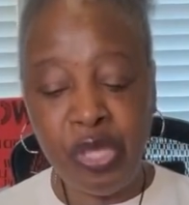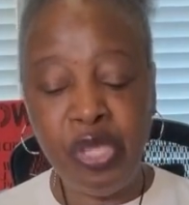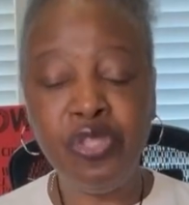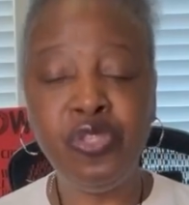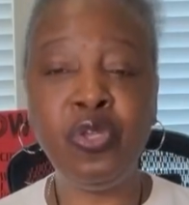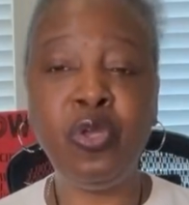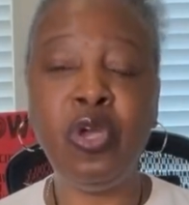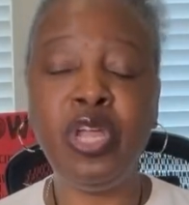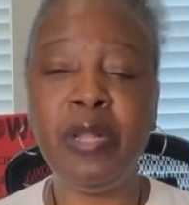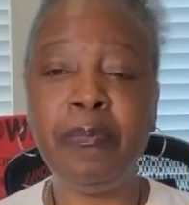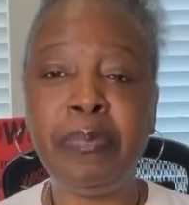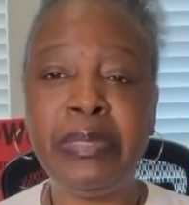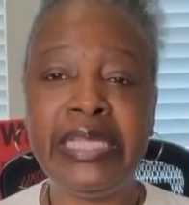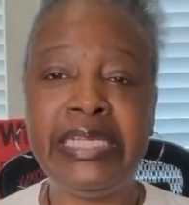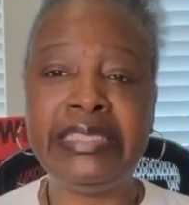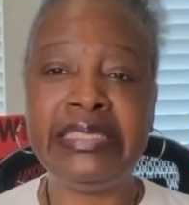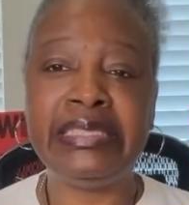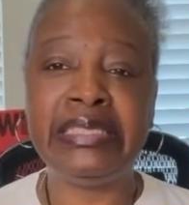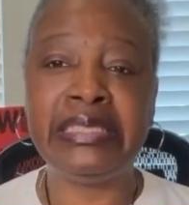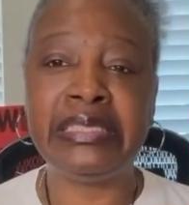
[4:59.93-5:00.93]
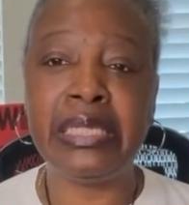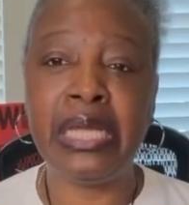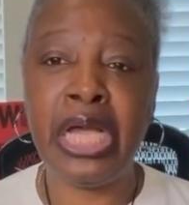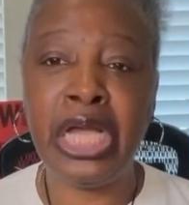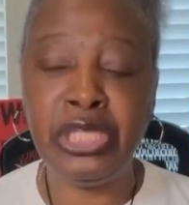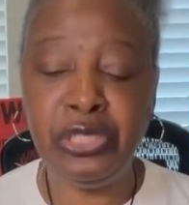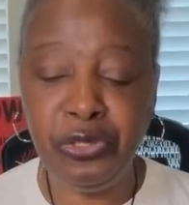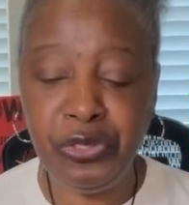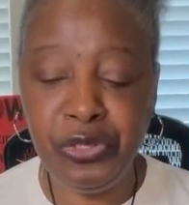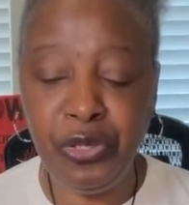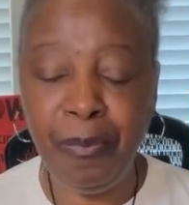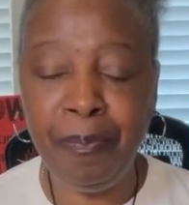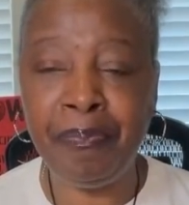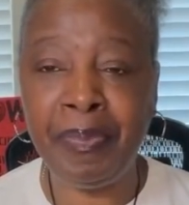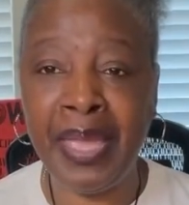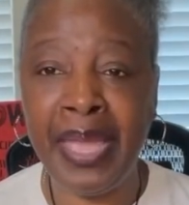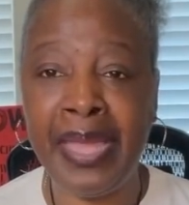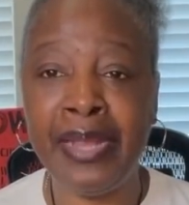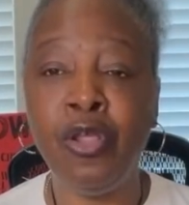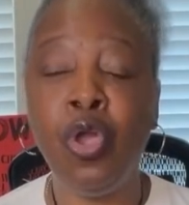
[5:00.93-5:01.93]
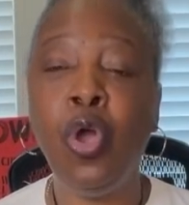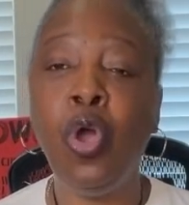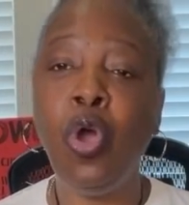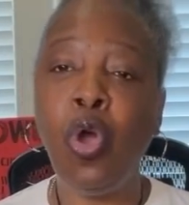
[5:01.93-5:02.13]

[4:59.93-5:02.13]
You're going to place this under your bed,